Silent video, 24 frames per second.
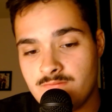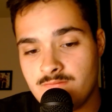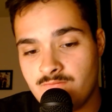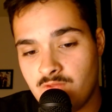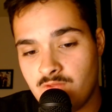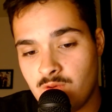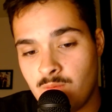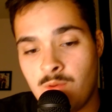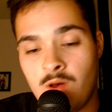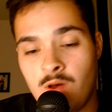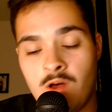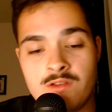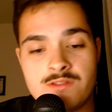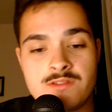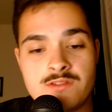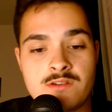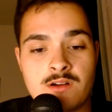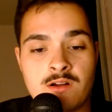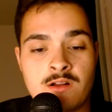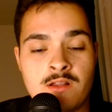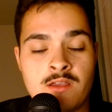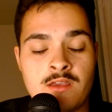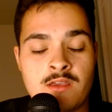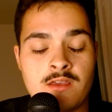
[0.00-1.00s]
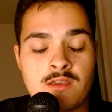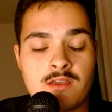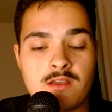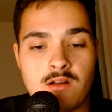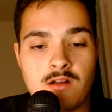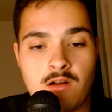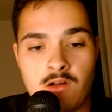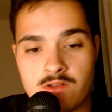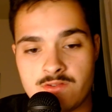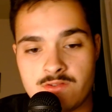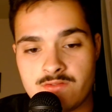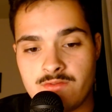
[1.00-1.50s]
football starting and
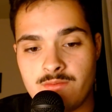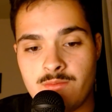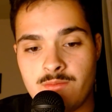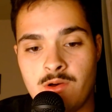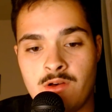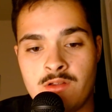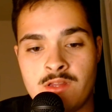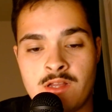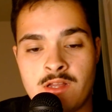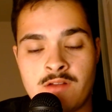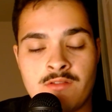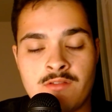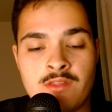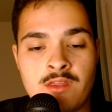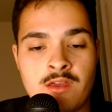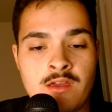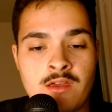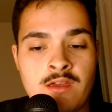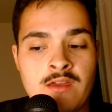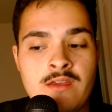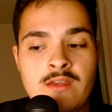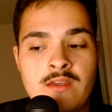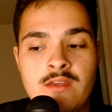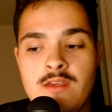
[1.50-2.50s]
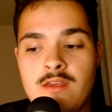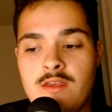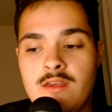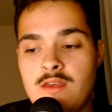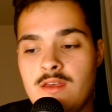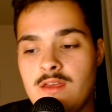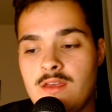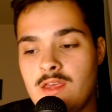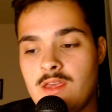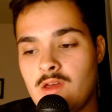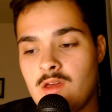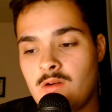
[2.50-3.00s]
college football and everything
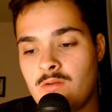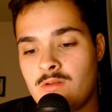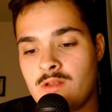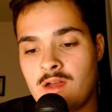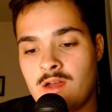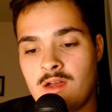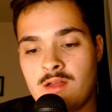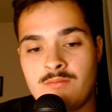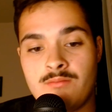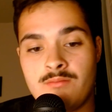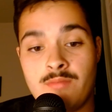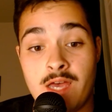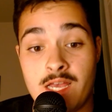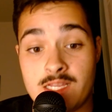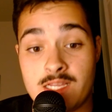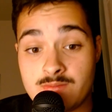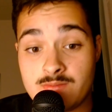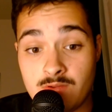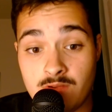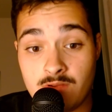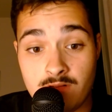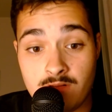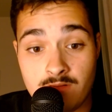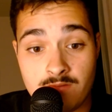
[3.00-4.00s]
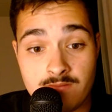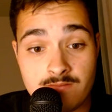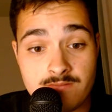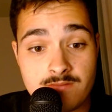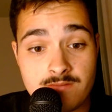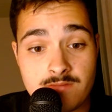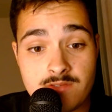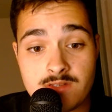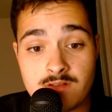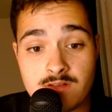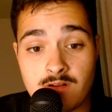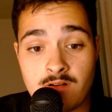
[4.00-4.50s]
going on, basketball
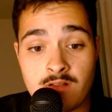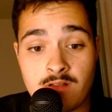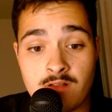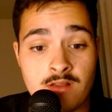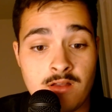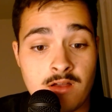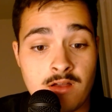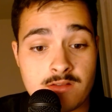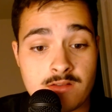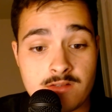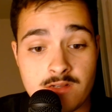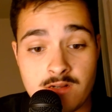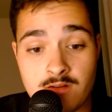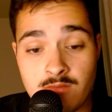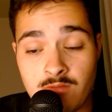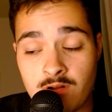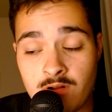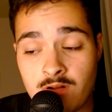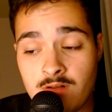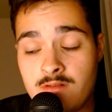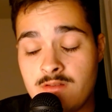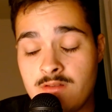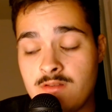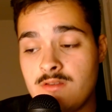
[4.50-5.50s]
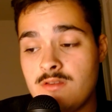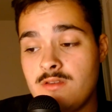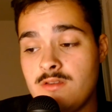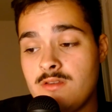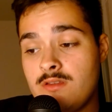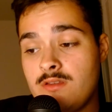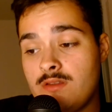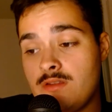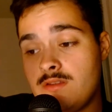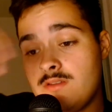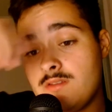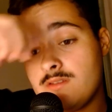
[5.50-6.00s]
starting in October?
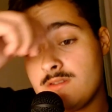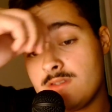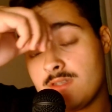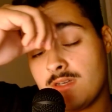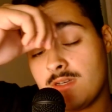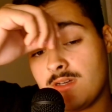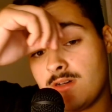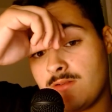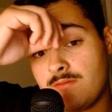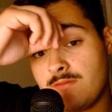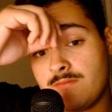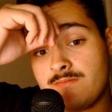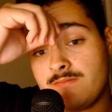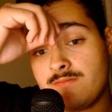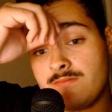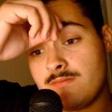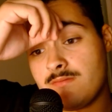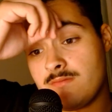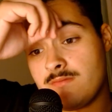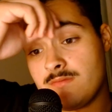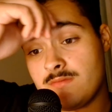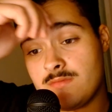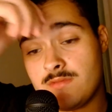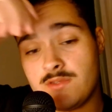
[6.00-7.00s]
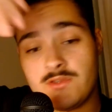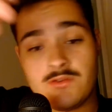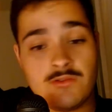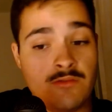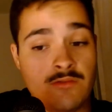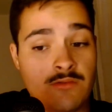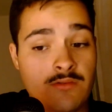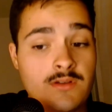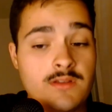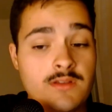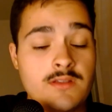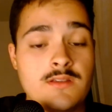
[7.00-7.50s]
So
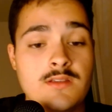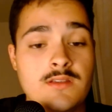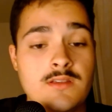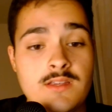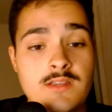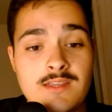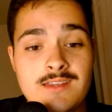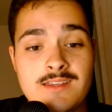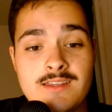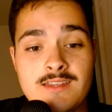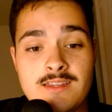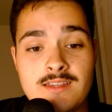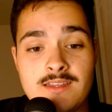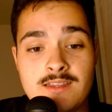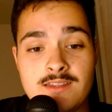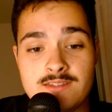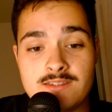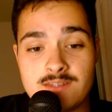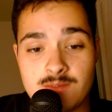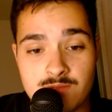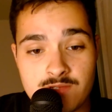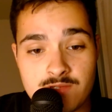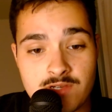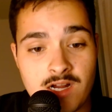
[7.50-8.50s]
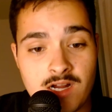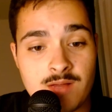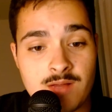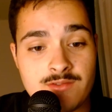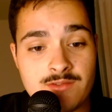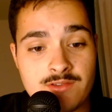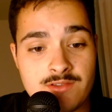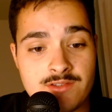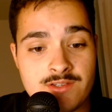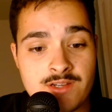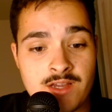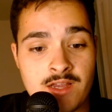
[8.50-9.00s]
do subscribe
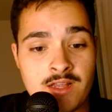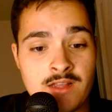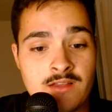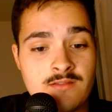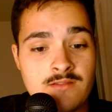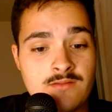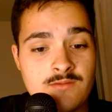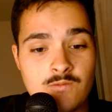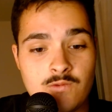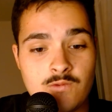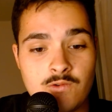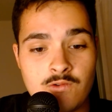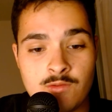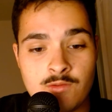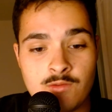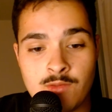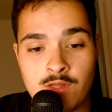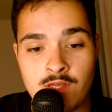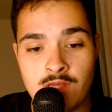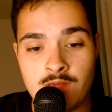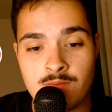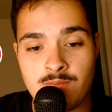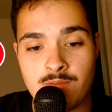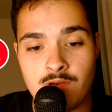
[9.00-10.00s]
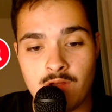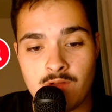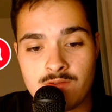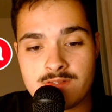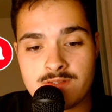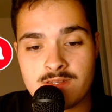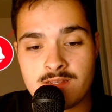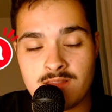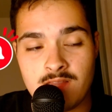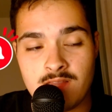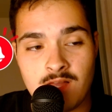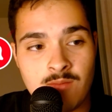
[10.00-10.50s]
to the channel. We will be
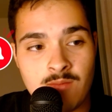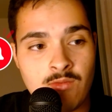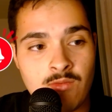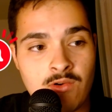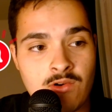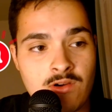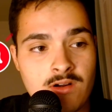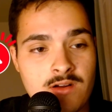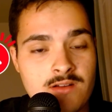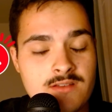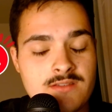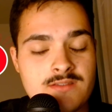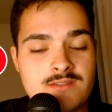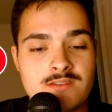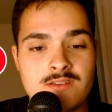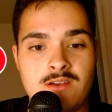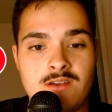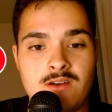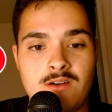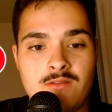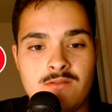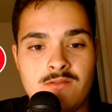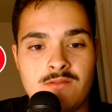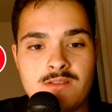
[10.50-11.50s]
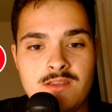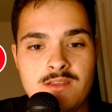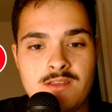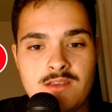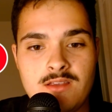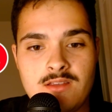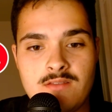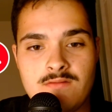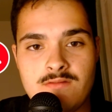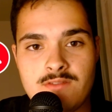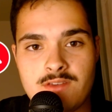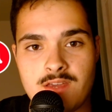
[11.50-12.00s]
posting a lot more. So
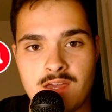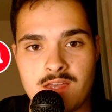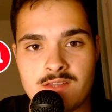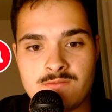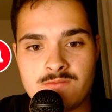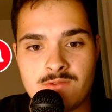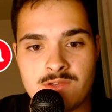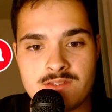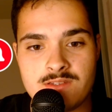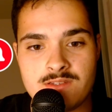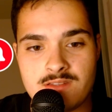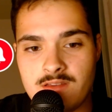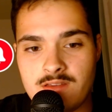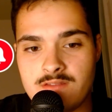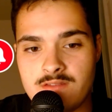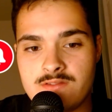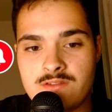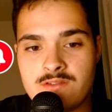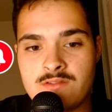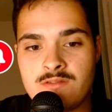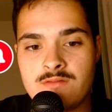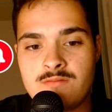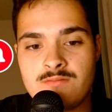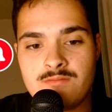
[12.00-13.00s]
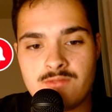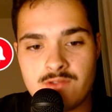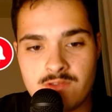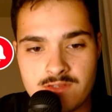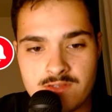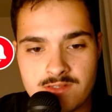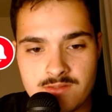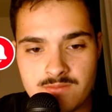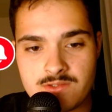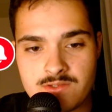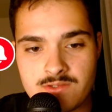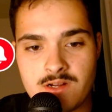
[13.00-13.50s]
if you guys want to stay tuned,
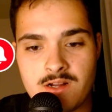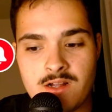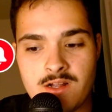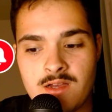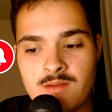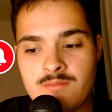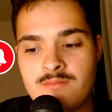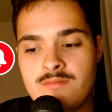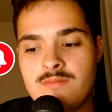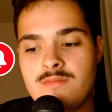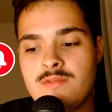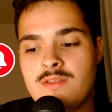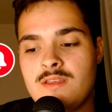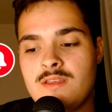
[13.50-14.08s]
please subscribe.